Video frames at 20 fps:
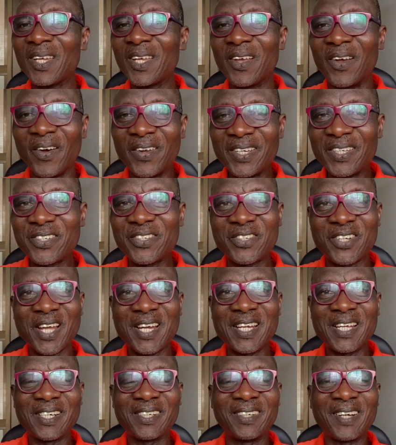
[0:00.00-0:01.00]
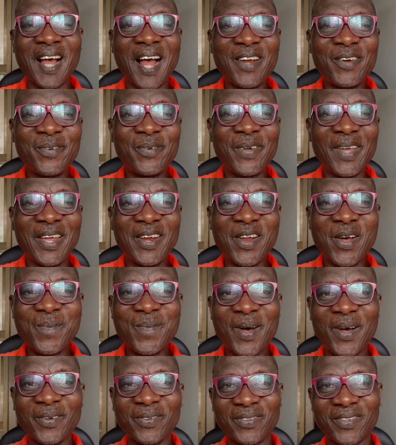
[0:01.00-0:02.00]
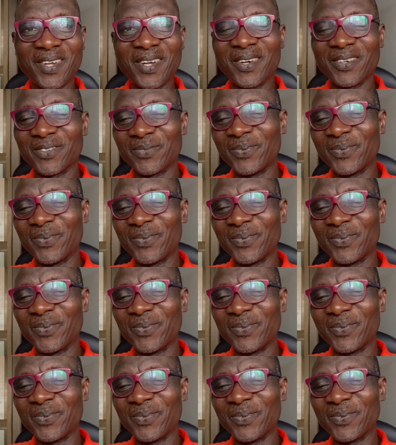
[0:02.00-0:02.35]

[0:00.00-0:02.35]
On this channel, I do a number of stuff.